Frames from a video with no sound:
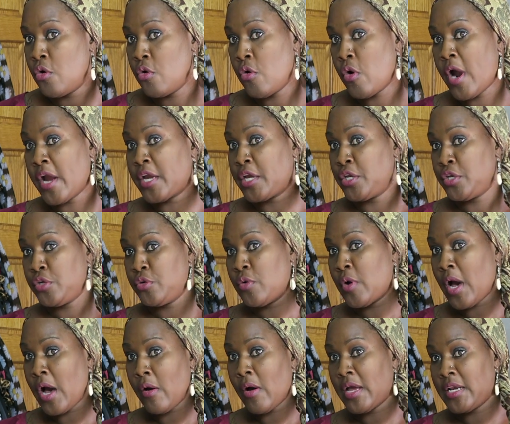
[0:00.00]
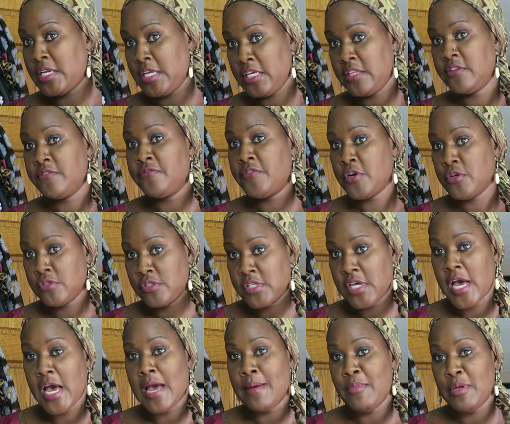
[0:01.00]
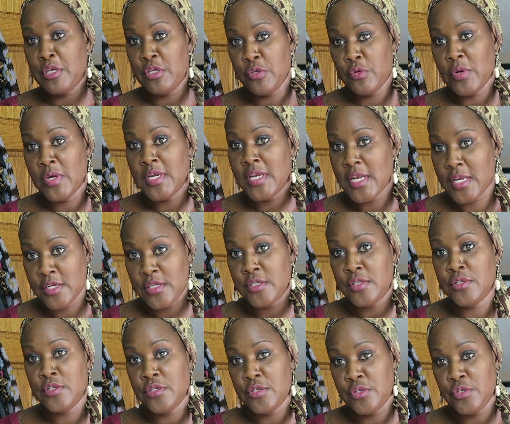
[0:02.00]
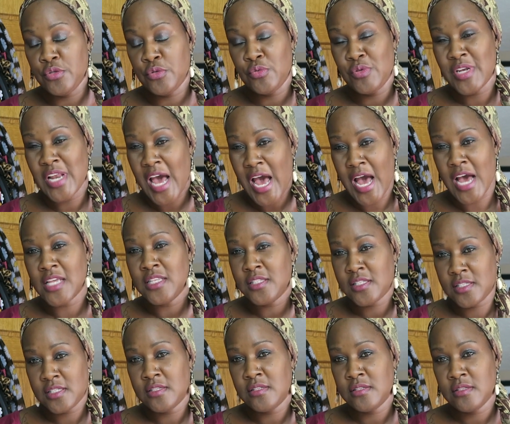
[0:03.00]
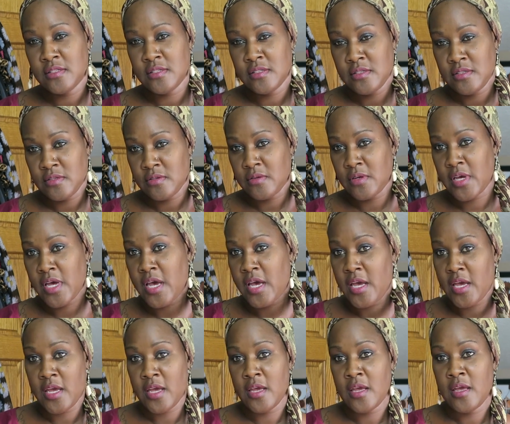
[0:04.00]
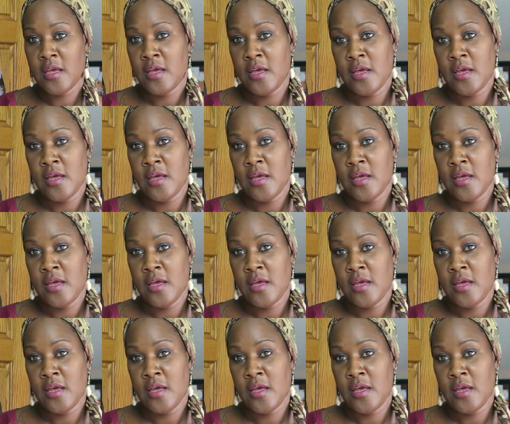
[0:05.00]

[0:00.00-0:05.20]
Or I can do how I did the first time and do knots. Okay.